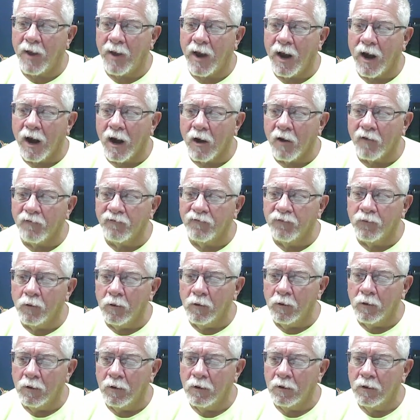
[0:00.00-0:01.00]

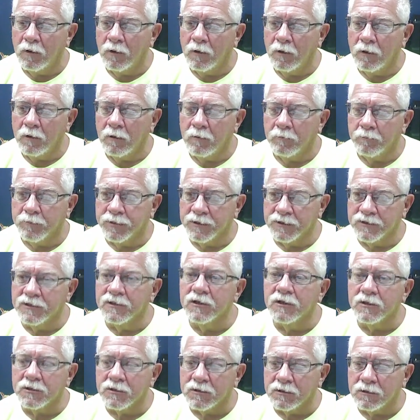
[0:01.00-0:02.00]
powerful
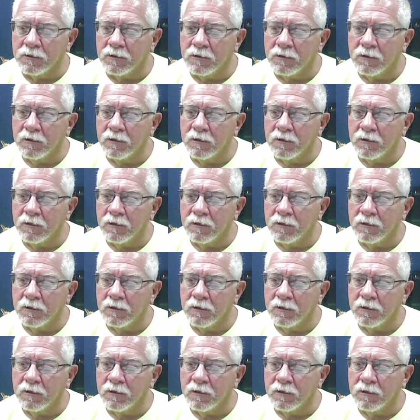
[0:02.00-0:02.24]
position